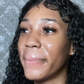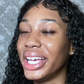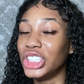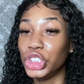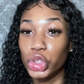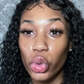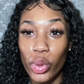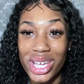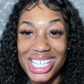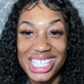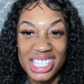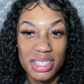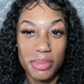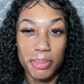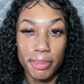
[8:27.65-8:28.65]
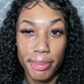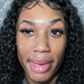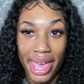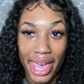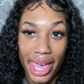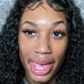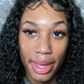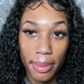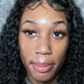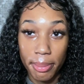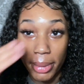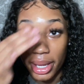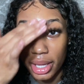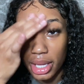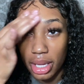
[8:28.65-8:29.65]
enjoys matte
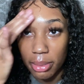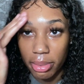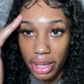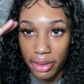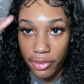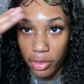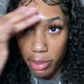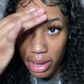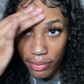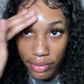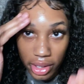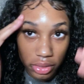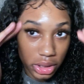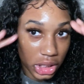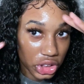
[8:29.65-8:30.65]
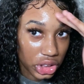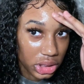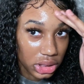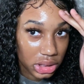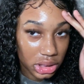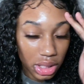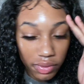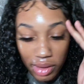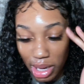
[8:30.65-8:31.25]
makeup, like for my foundation and stuff.